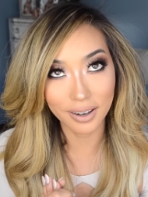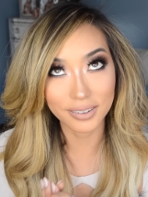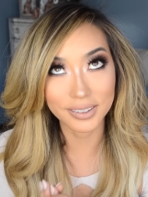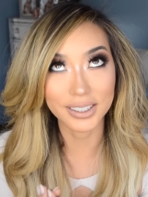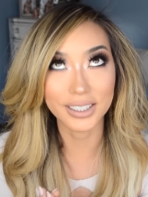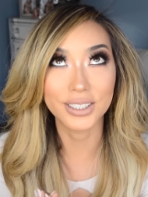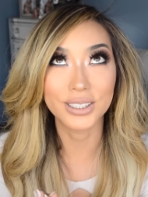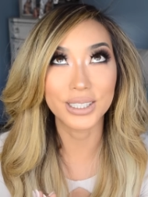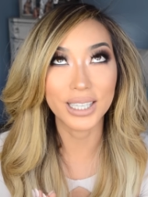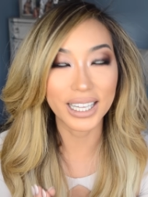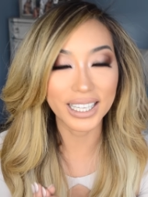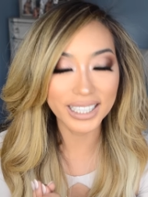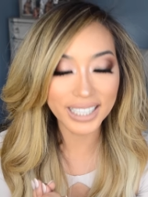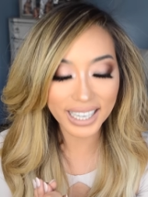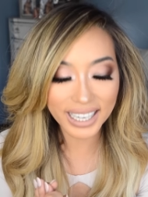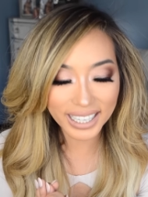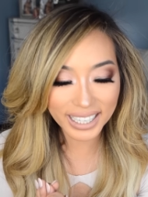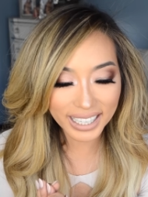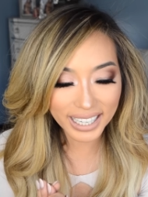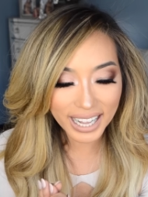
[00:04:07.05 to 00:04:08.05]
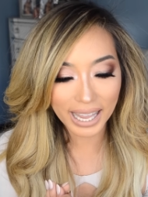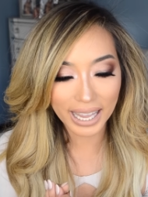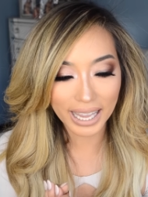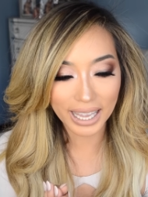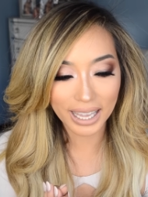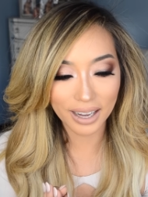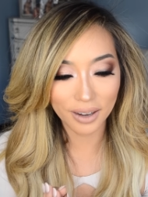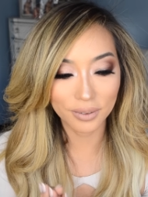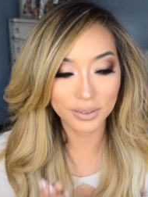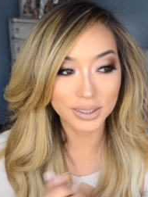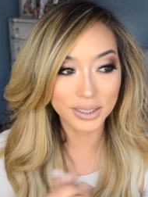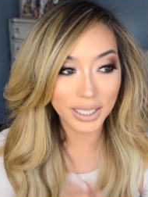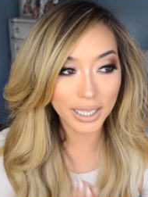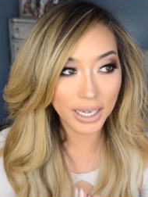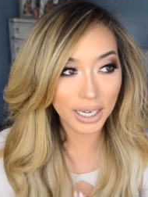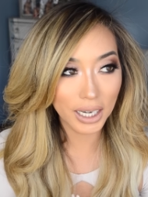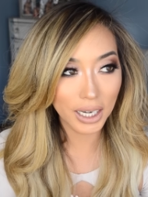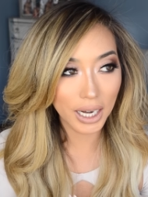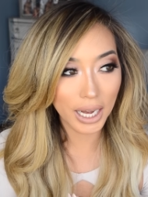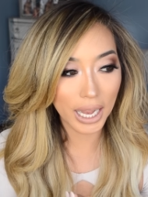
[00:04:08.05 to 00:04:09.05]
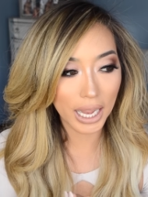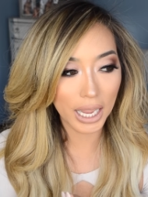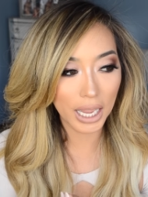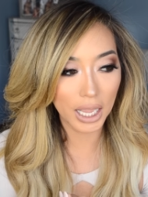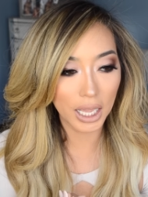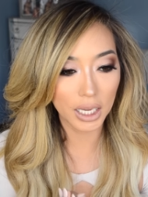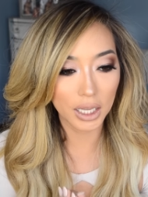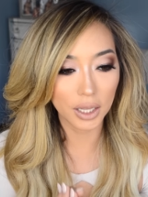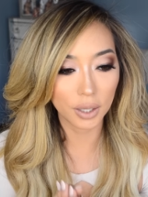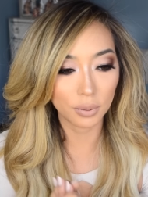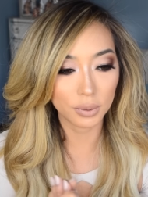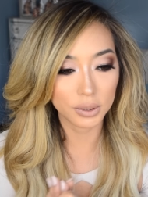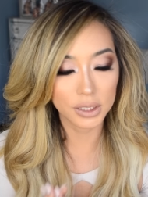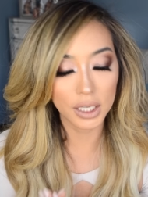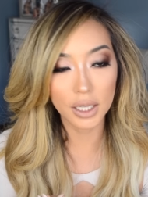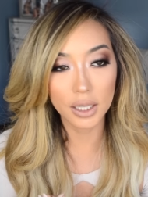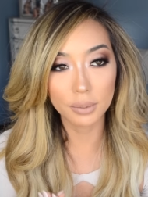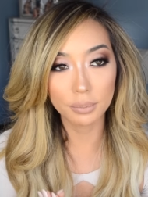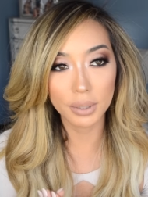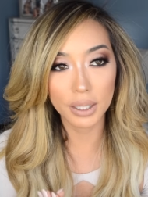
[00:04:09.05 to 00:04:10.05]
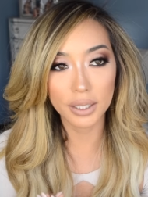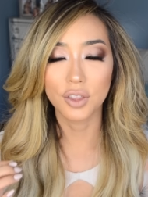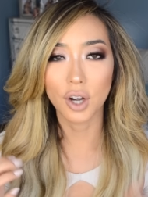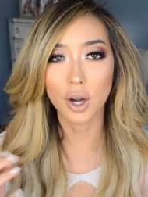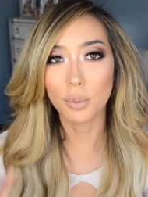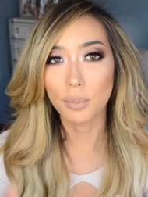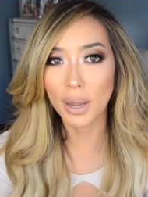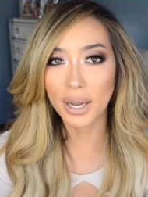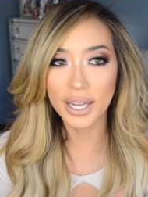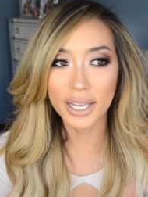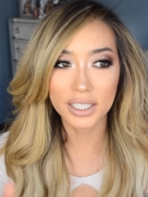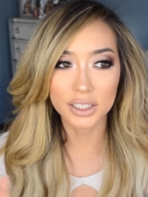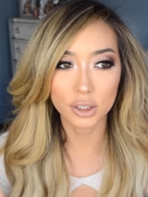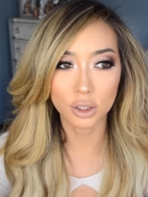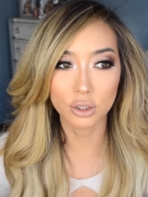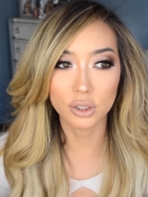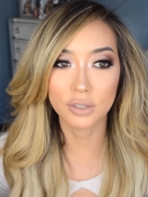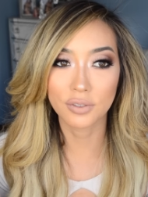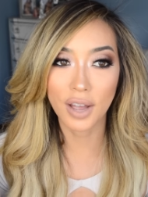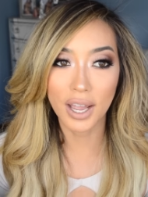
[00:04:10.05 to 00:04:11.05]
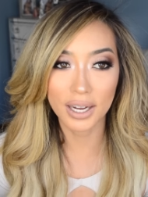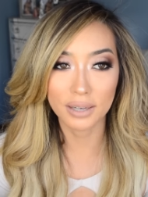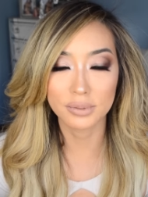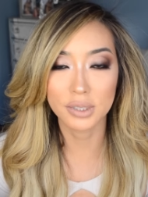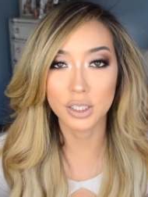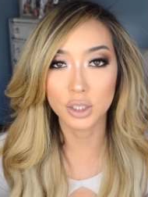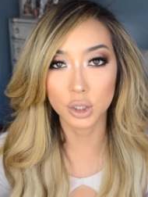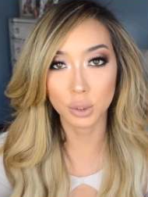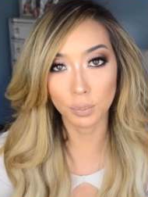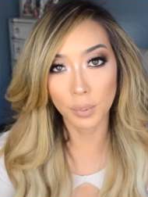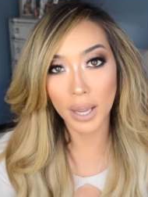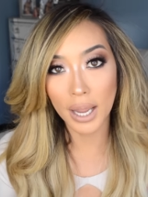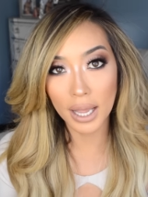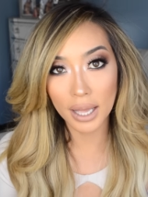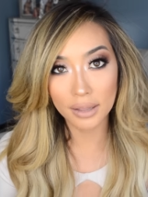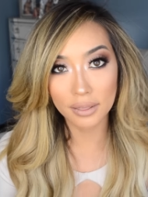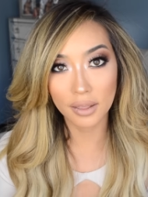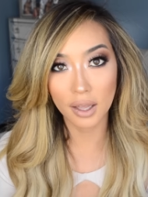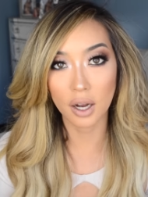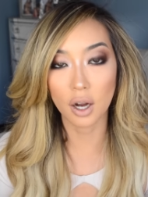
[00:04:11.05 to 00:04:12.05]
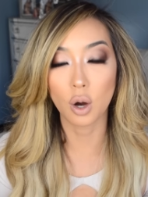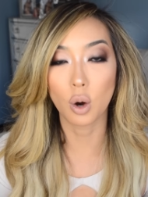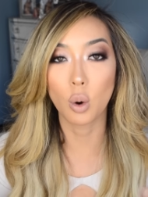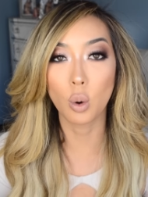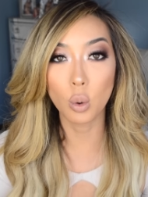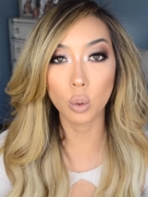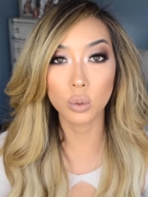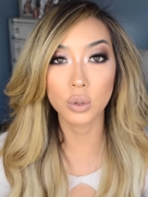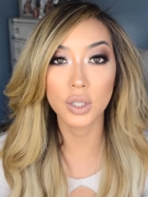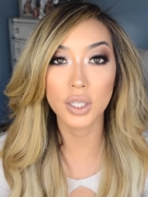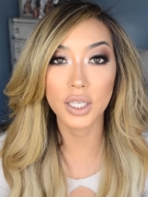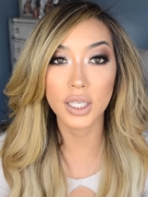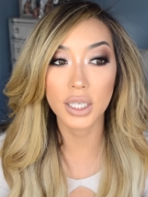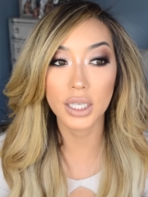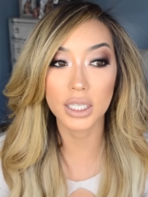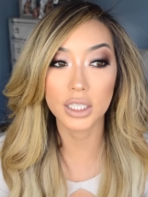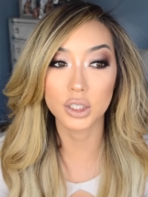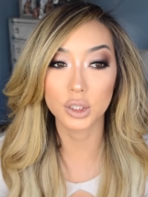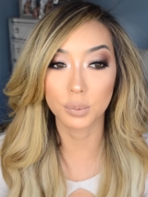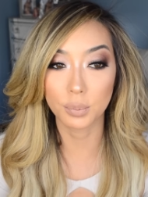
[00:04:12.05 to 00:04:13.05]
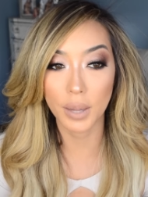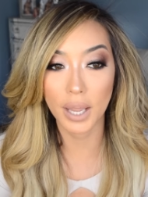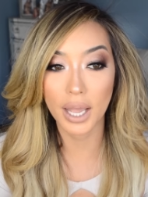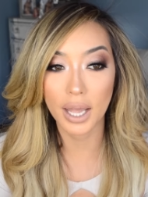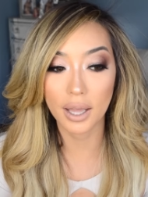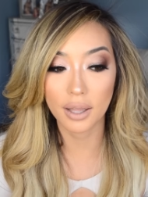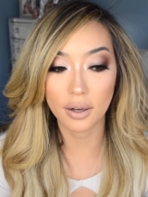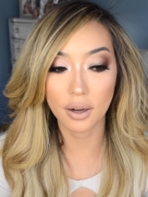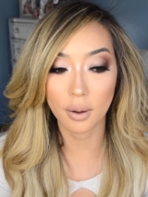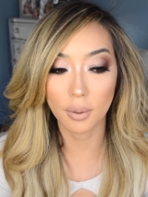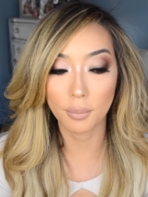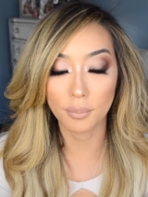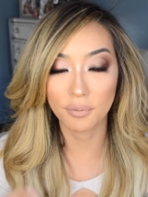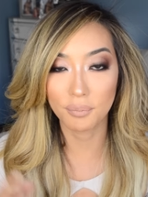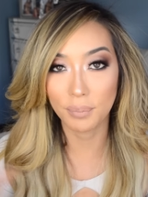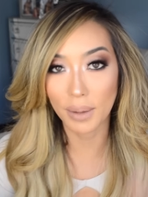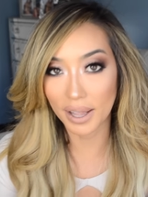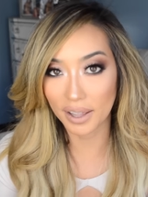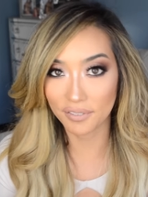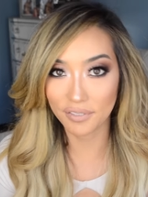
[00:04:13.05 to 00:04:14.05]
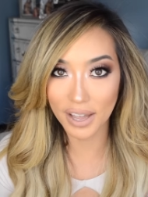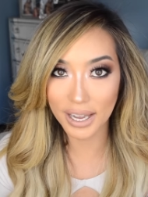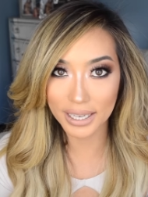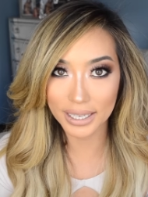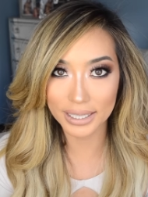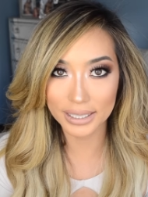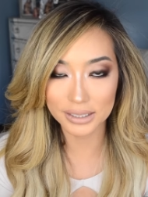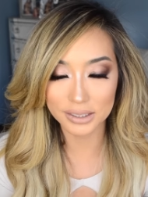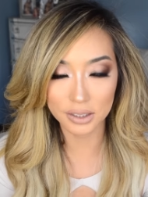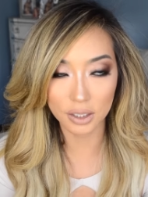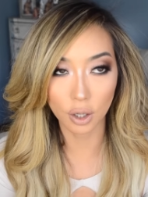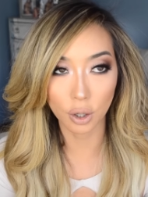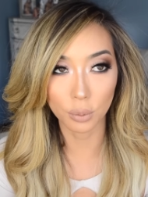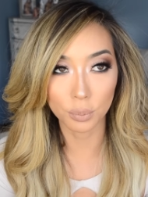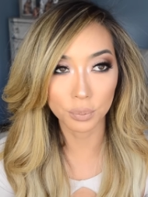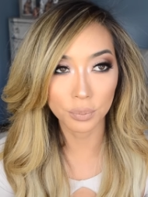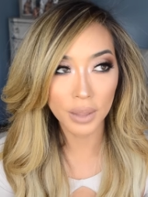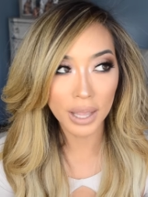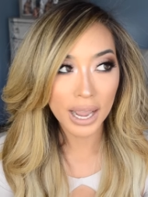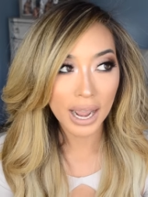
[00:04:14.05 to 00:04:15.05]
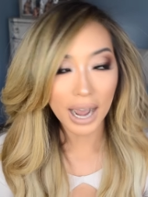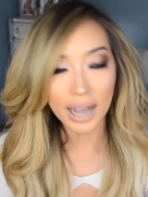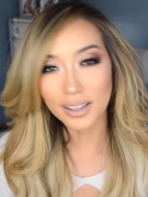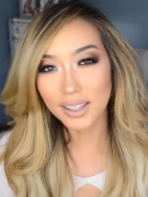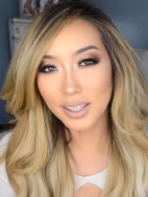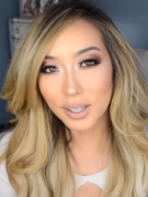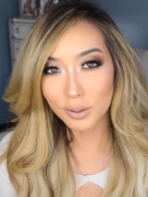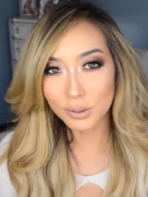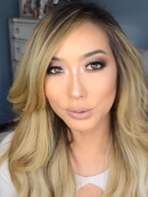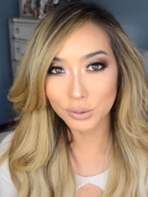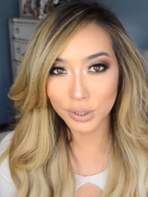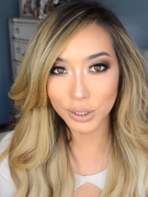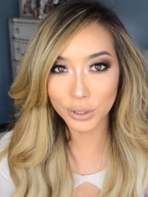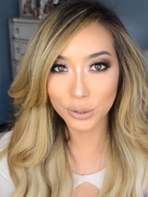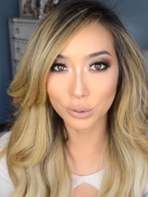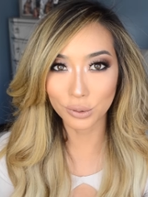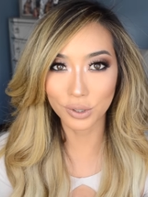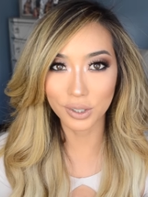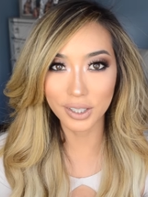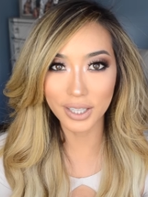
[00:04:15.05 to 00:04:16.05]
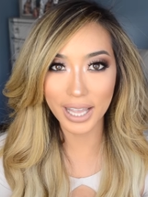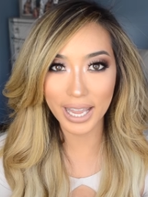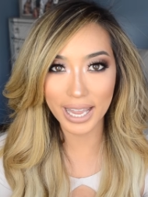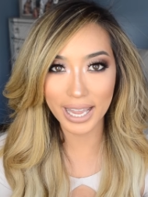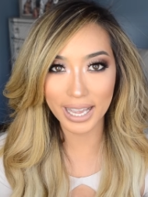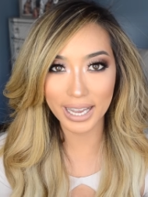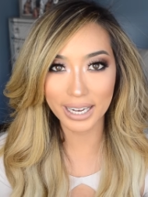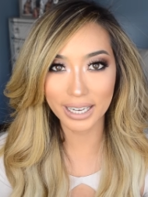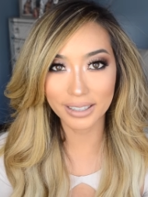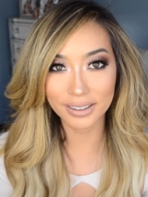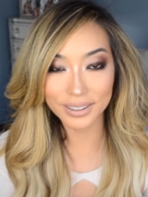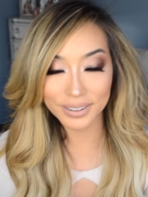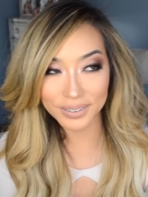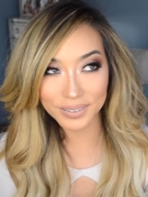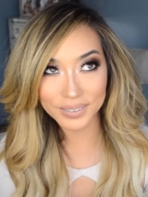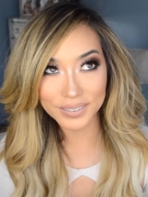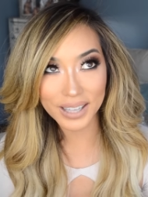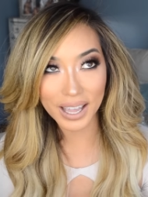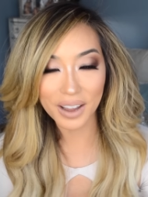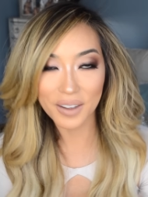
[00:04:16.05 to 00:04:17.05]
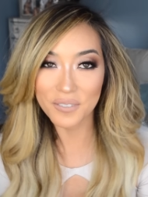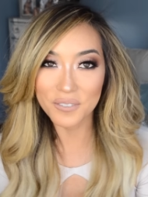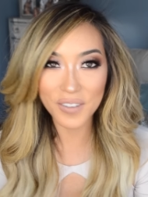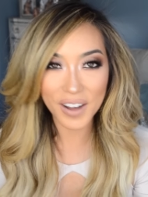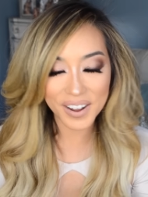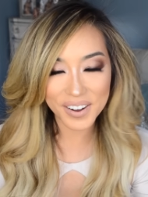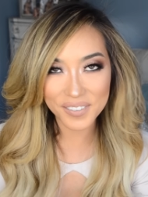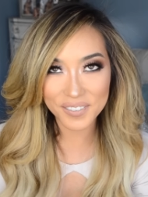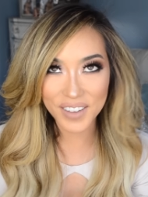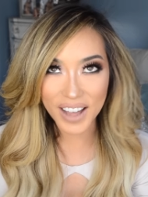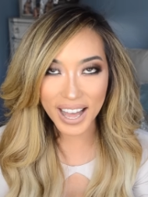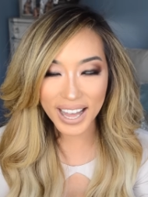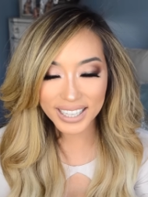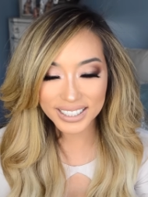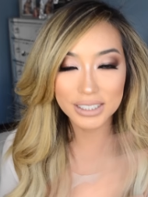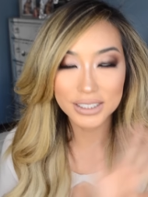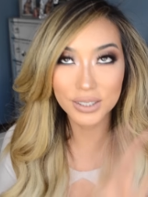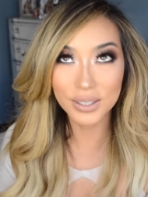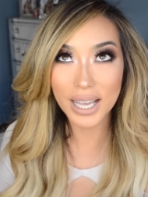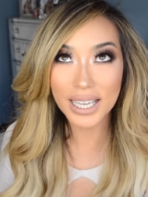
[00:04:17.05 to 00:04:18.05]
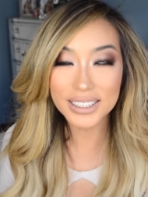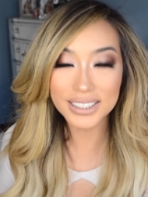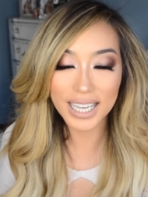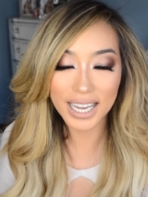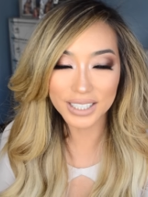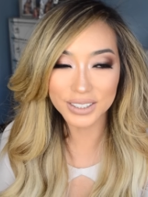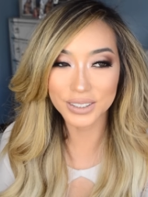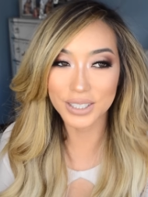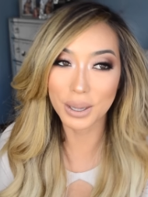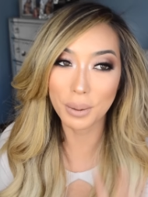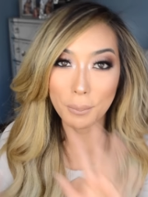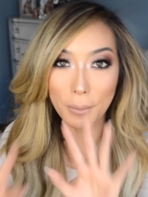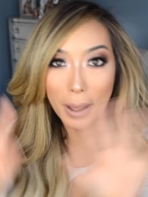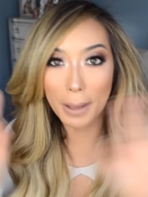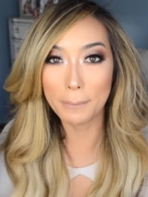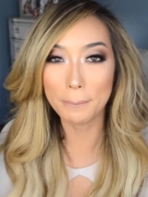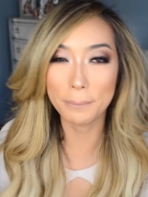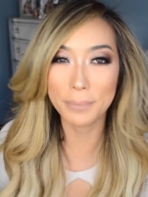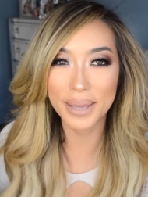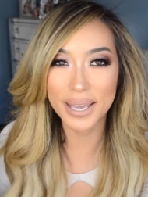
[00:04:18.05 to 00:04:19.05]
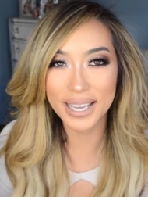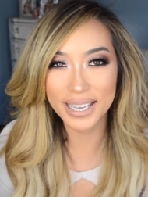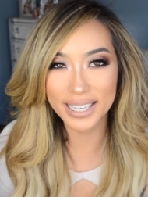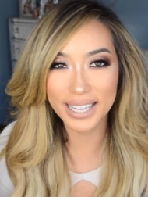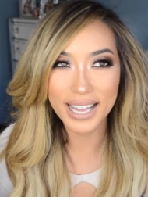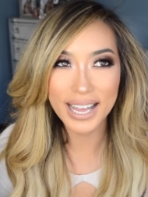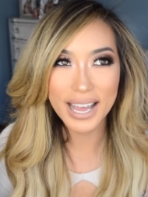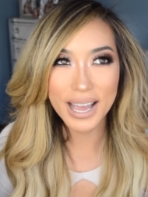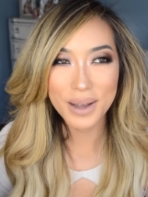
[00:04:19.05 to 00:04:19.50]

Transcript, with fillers: I was like, should I get it? And I was there and they were telling me there are many exclusive items in Japan that are only in Japan by Fendi. So I thought that was really cool and a little like fun fact. So that's actually my big